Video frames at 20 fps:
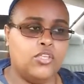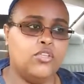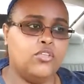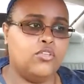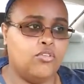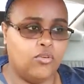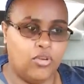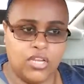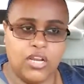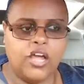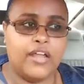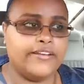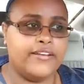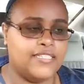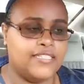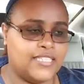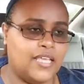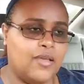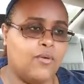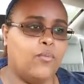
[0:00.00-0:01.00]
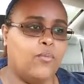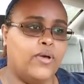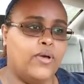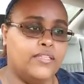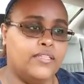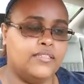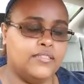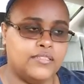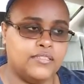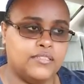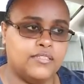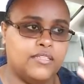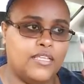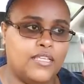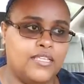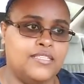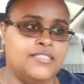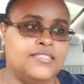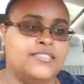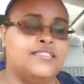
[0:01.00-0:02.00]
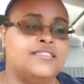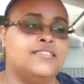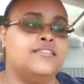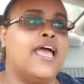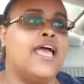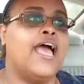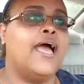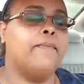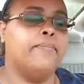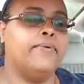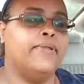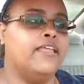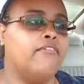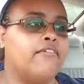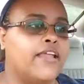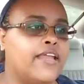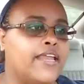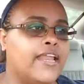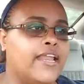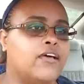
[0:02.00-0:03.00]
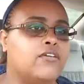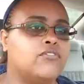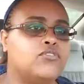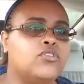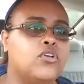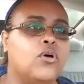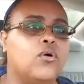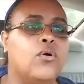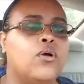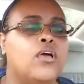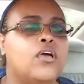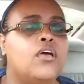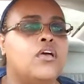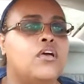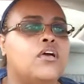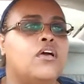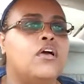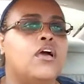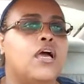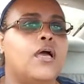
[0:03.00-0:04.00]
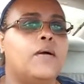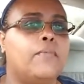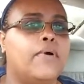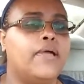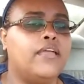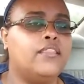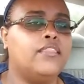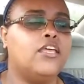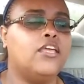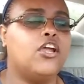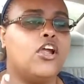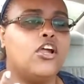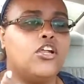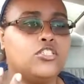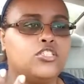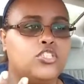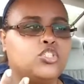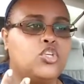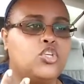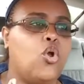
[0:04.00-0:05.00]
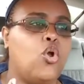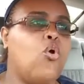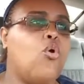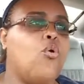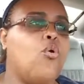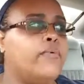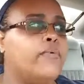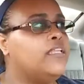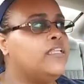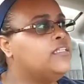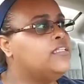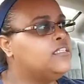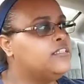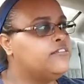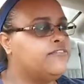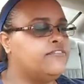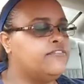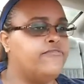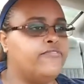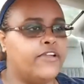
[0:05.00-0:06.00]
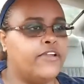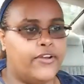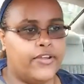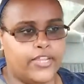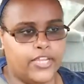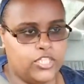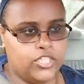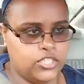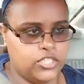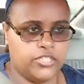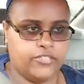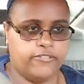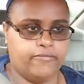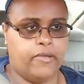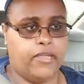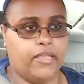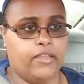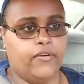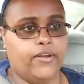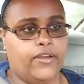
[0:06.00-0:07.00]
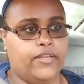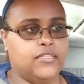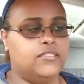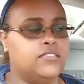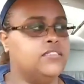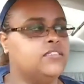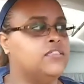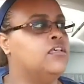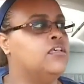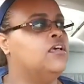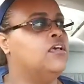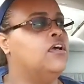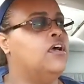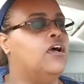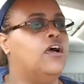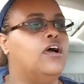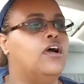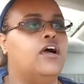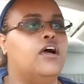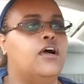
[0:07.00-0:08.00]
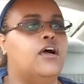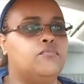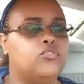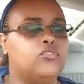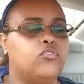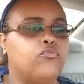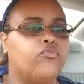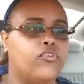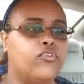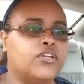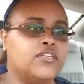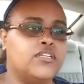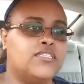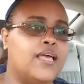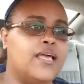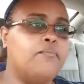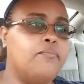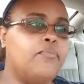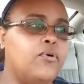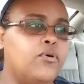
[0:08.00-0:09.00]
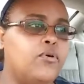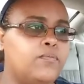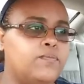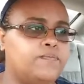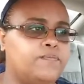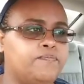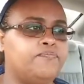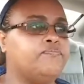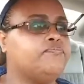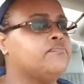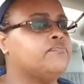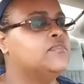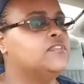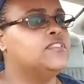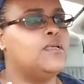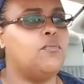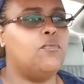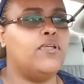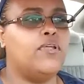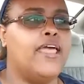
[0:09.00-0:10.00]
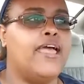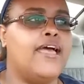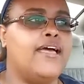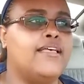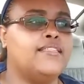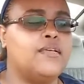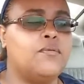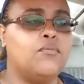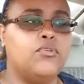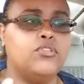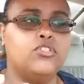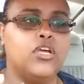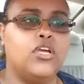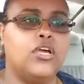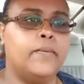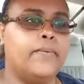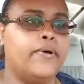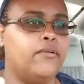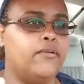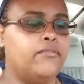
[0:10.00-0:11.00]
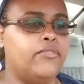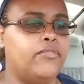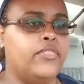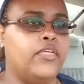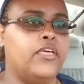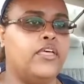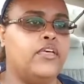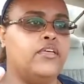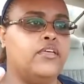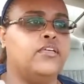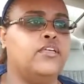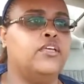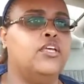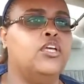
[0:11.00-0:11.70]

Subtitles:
you can understand what is happening right now. So there are so many different variations of migraines. So for example, I want to talk about the